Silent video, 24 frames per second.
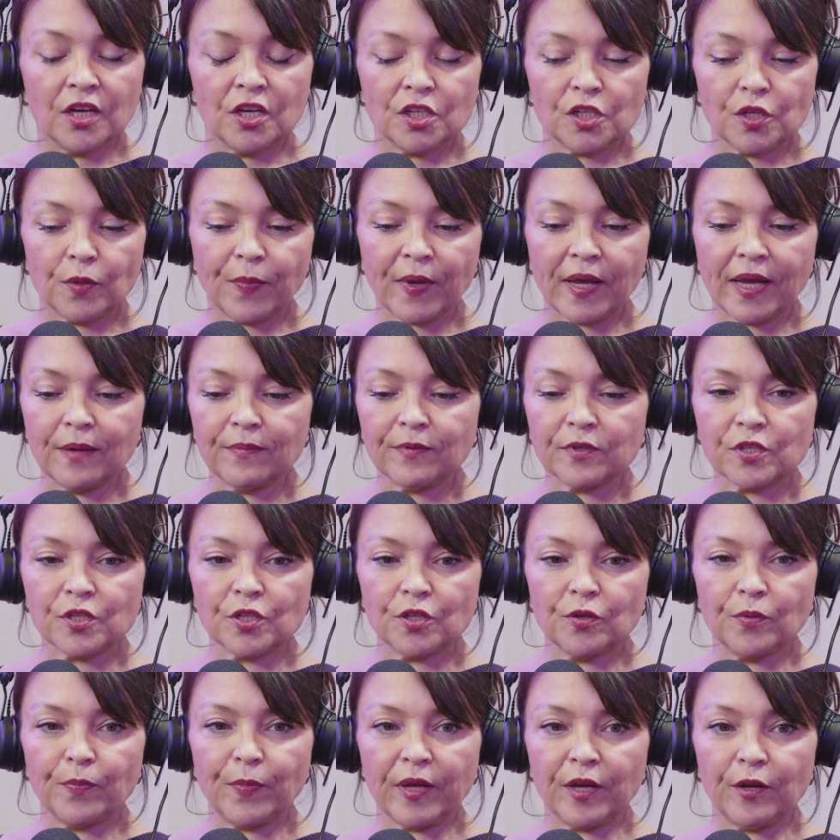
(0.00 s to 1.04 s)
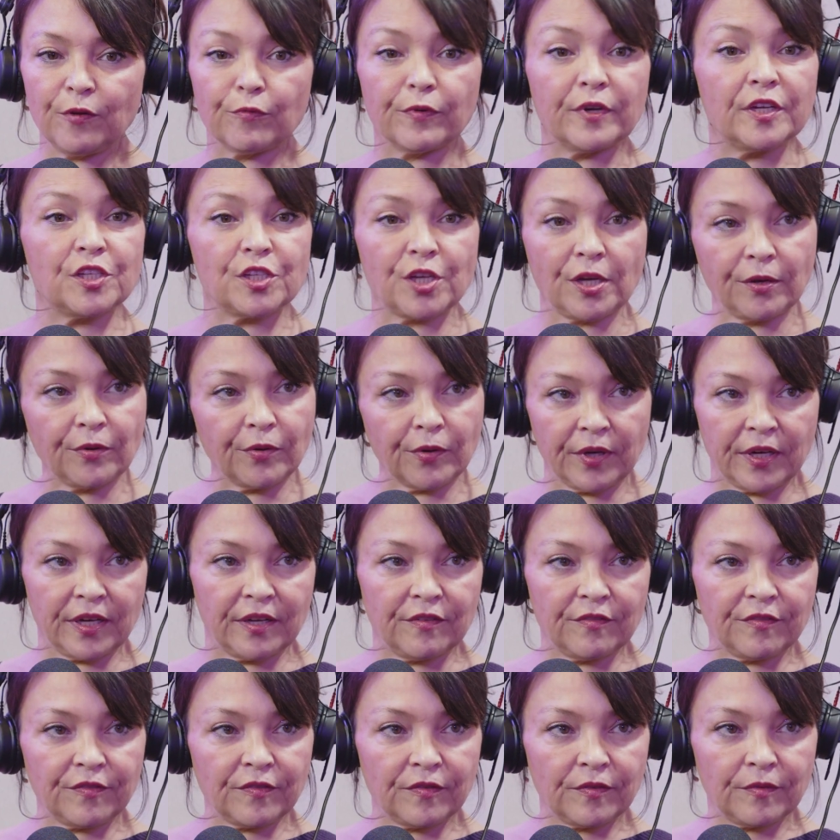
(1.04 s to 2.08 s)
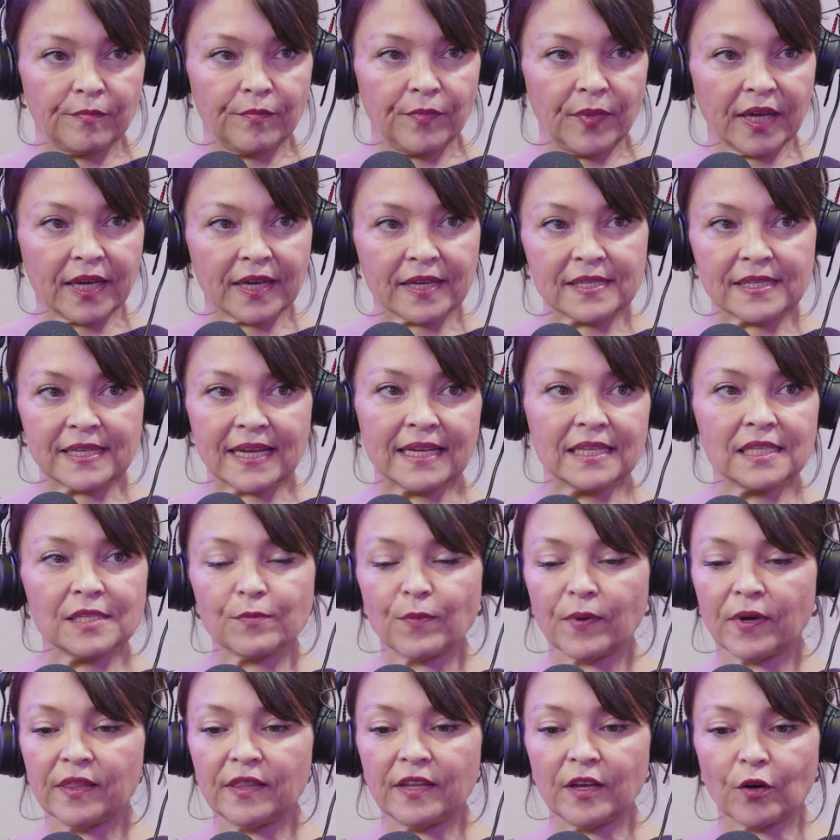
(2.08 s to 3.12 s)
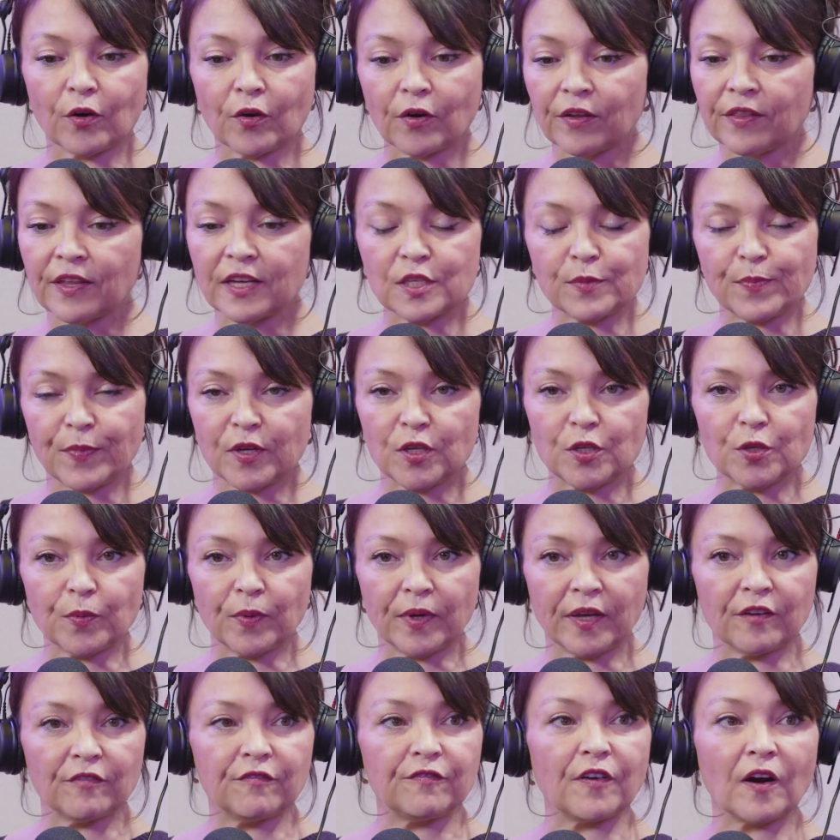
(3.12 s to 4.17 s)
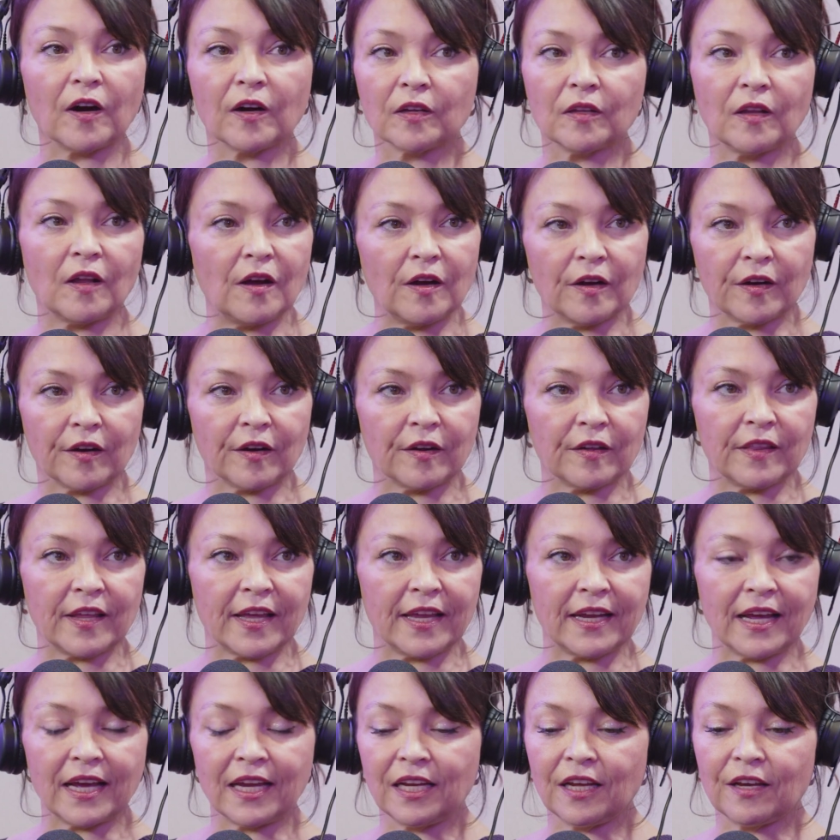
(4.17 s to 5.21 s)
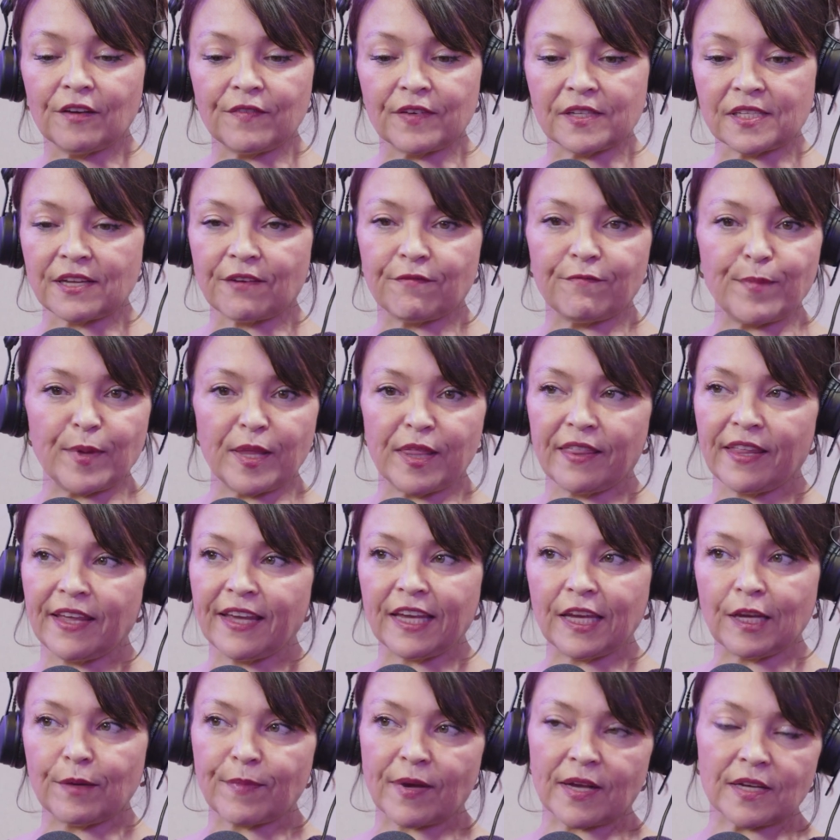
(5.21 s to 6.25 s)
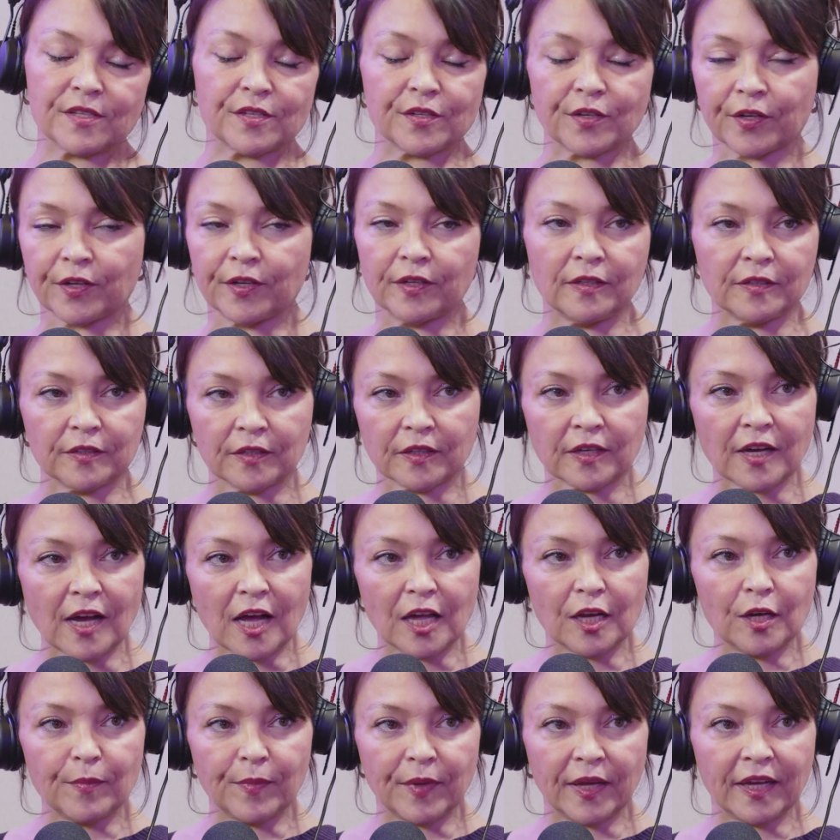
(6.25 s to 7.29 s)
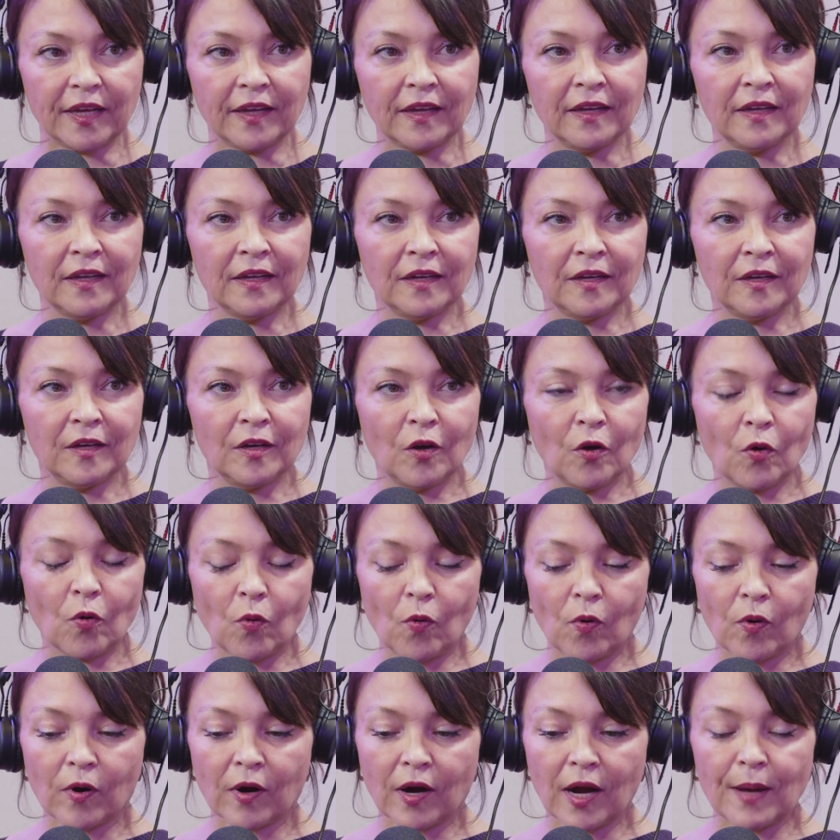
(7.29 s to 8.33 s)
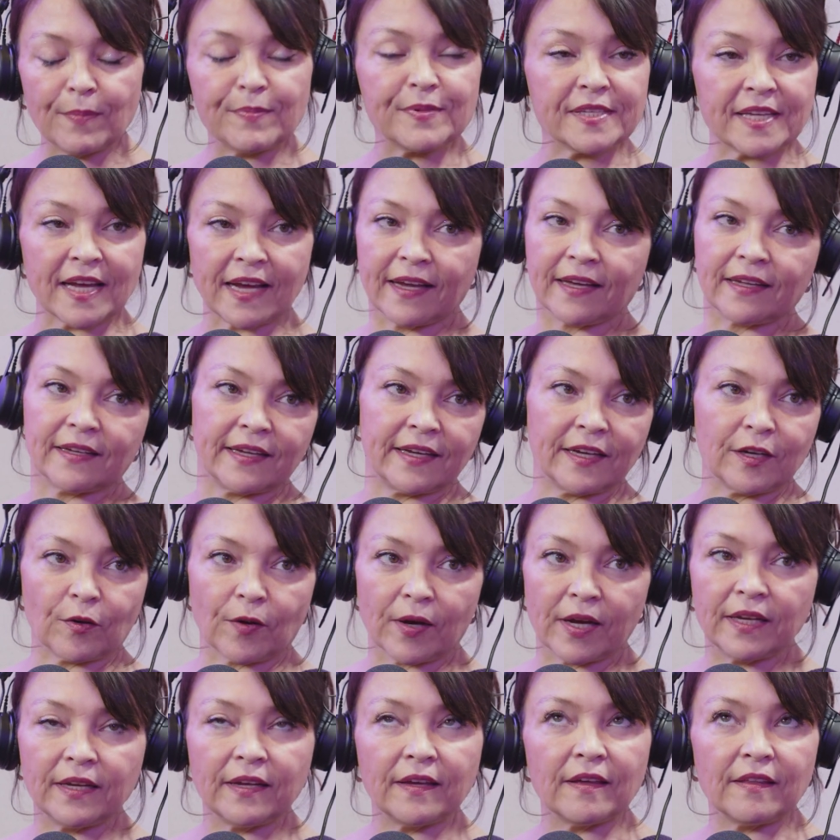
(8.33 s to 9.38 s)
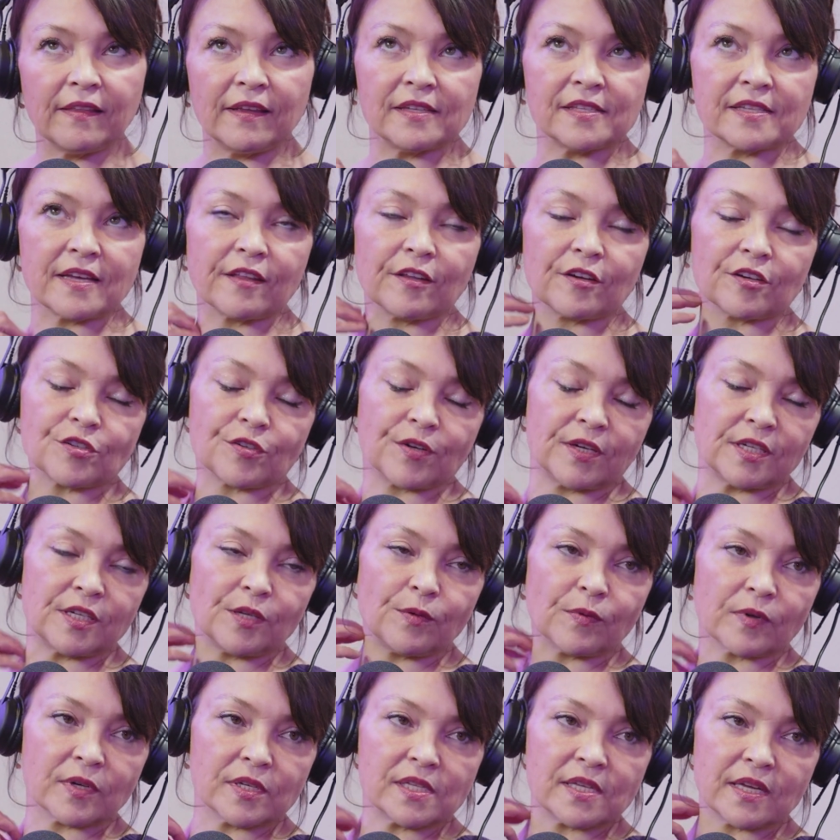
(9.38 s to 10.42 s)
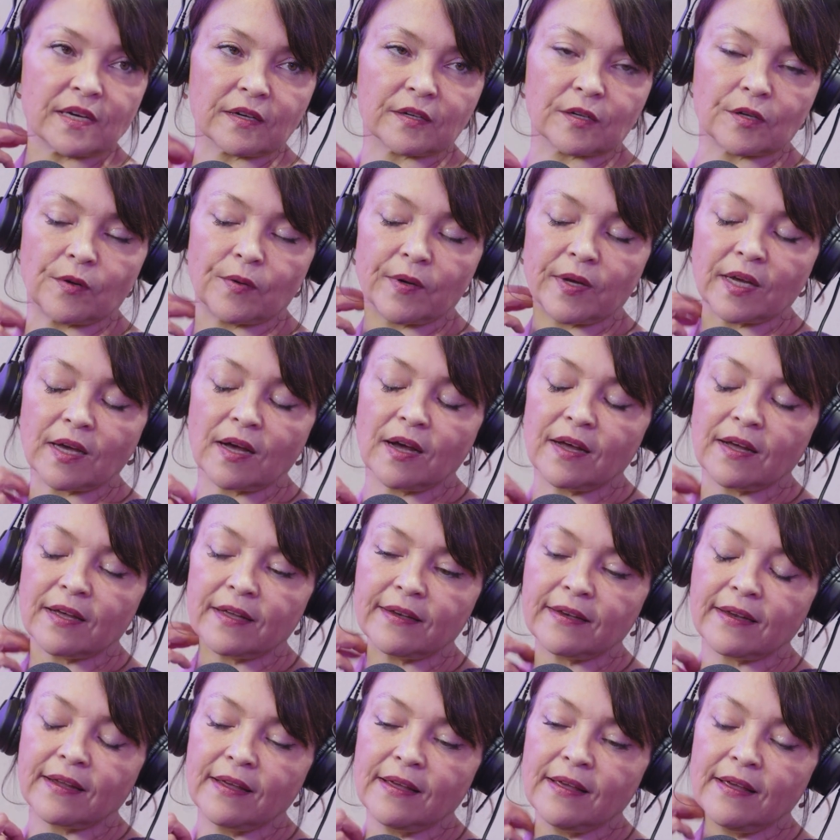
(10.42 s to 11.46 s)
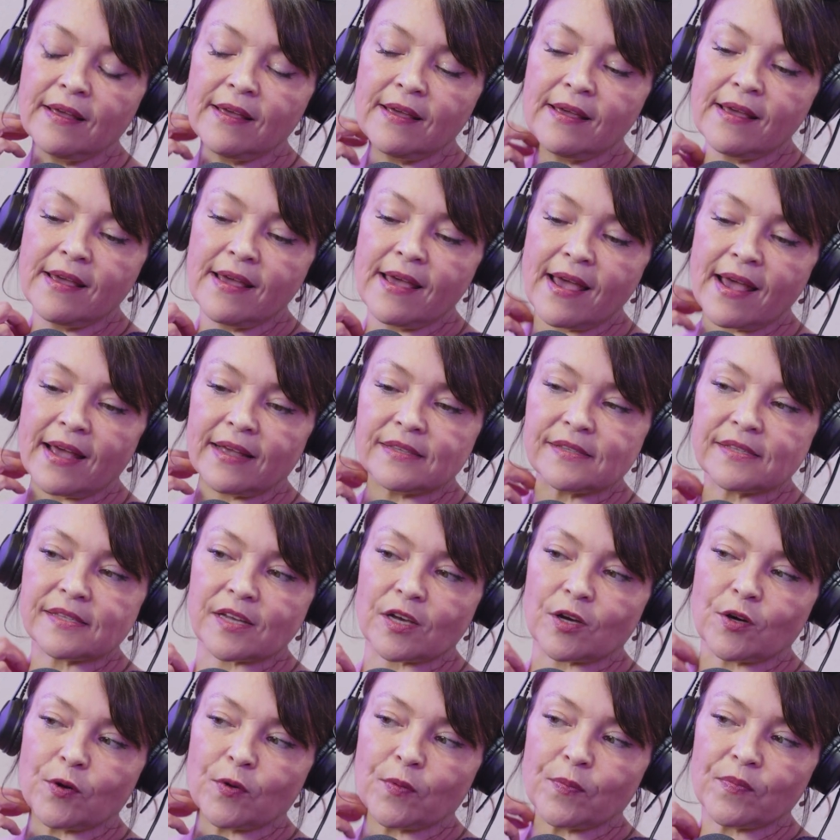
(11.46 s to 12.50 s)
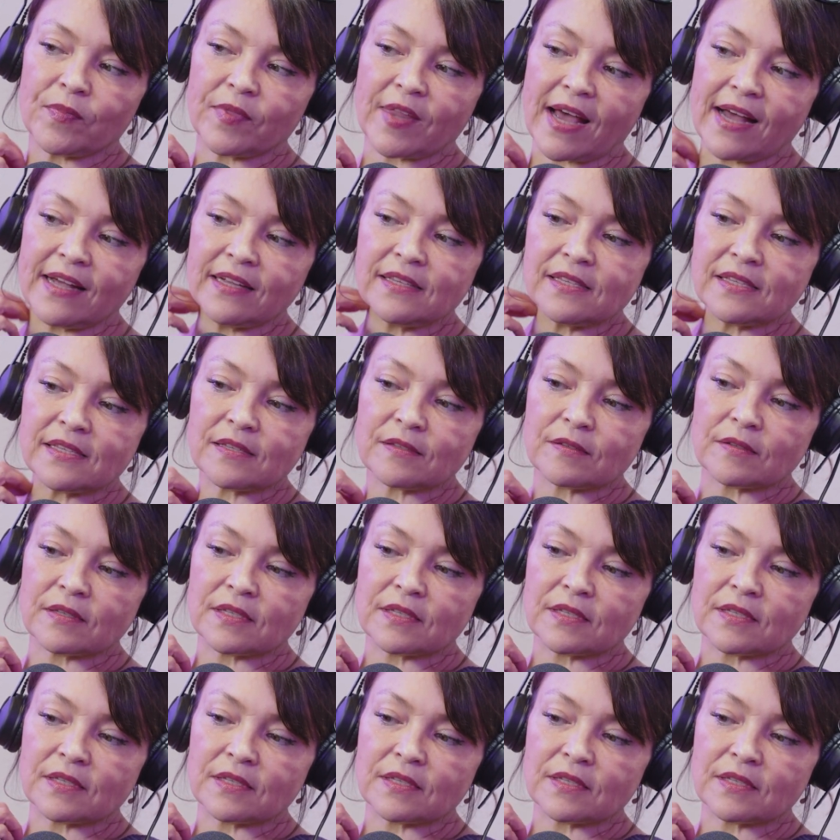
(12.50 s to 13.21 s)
to be able to be regenerative, because that's what the earth has been doing far longer than any of us have been thinking about circular economy or upcycling or any of these other trendy words that are going on. And so that's